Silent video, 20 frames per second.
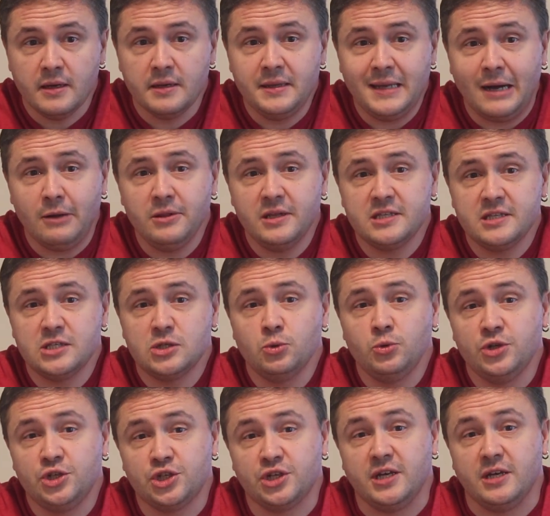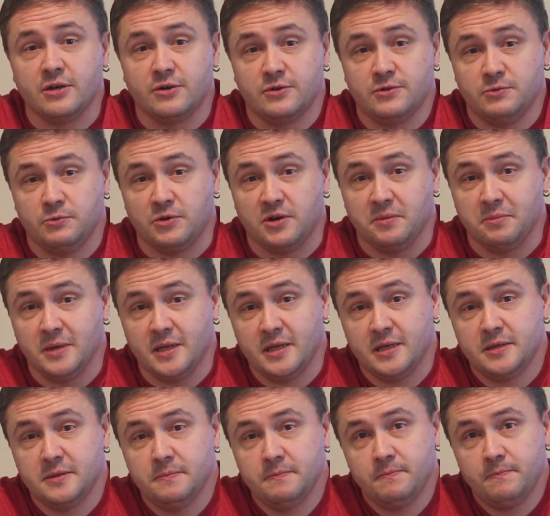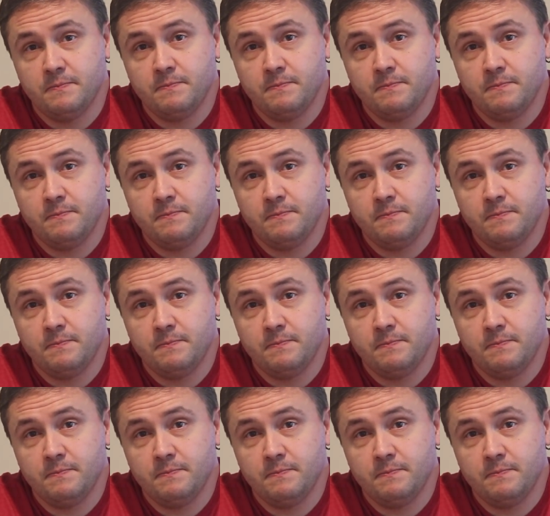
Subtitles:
Now let's switch gears for a minute.